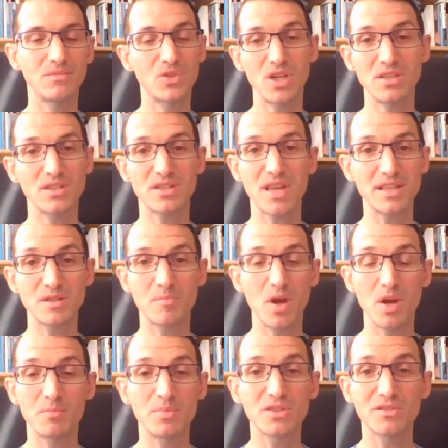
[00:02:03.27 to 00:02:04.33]
Jesus has a
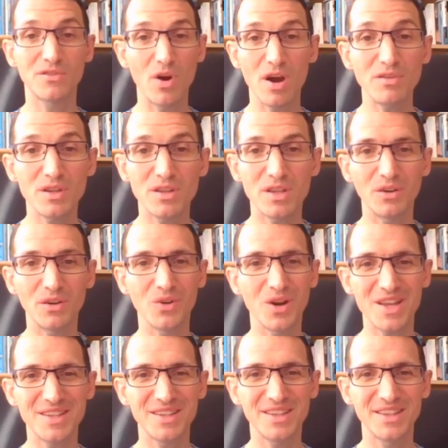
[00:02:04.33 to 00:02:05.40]
purpose for everything,
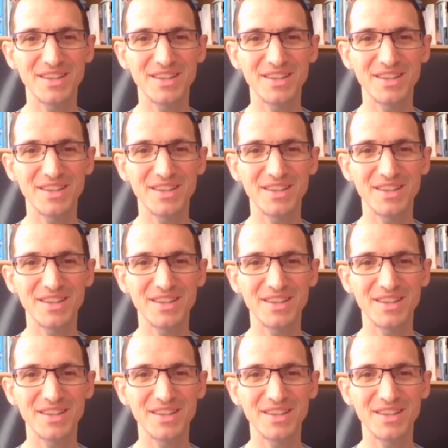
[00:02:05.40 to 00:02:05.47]
right?